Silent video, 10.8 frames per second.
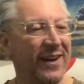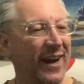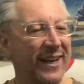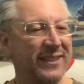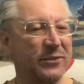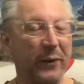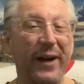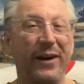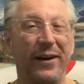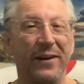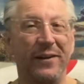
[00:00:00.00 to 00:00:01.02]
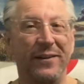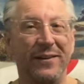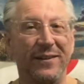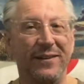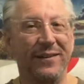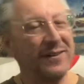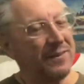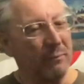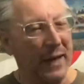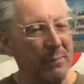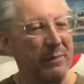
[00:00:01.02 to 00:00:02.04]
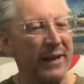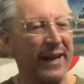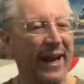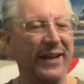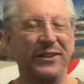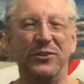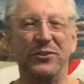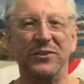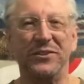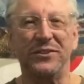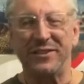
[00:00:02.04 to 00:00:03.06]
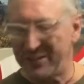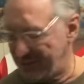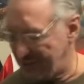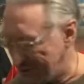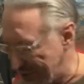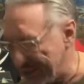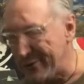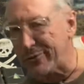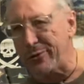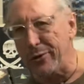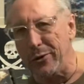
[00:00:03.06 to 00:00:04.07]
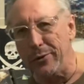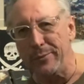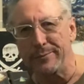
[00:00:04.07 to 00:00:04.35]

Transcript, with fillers: I swear, maybe angels. Sheryl Crow.